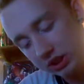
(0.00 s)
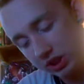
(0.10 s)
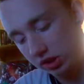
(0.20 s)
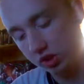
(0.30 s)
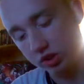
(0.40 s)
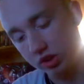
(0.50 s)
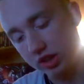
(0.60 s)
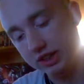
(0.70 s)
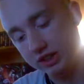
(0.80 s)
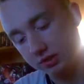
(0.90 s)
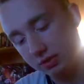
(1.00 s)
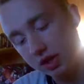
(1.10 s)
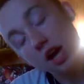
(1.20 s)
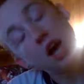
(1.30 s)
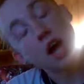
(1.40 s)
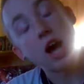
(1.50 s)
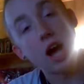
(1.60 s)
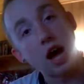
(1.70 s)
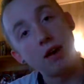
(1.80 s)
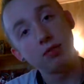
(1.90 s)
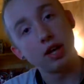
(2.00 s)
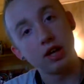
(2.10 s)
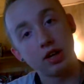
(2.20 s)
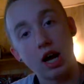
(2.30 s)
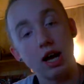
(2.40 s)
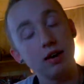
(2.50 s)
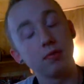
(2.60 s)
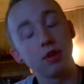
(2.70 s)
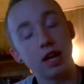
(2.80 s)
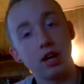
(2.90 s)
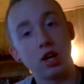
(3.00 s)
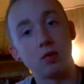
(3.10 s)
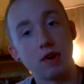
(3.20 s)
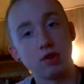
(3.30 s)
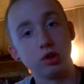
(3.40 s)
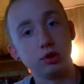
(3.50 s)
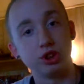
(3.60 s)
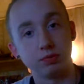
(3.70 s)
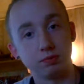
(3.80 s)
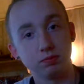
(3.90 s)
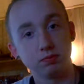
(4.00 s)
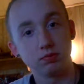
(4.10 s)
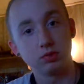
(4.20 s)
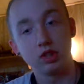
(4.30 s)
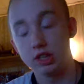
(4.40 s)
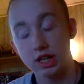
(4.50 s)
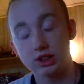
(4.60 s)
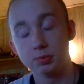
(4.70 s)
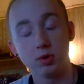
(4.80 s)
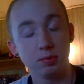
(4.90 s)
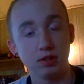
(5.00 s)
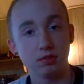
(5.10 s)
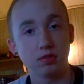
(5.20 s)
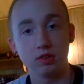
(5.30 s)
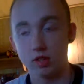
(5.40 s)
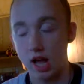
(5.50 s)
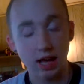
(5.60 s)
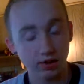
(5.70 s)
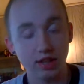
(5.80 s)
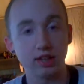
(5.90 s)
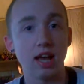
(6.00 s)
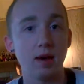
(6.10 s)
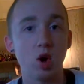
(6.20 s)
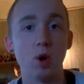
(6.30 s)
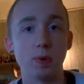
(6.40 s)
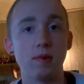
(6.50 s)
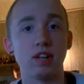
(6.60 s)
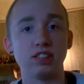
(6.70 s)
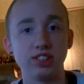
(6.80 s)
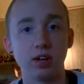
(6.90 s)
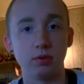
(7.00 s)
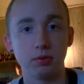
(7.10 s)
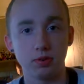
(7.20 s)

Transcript: something along the lines of, I have led a revolution. The Yes Movement, I led that all by myself.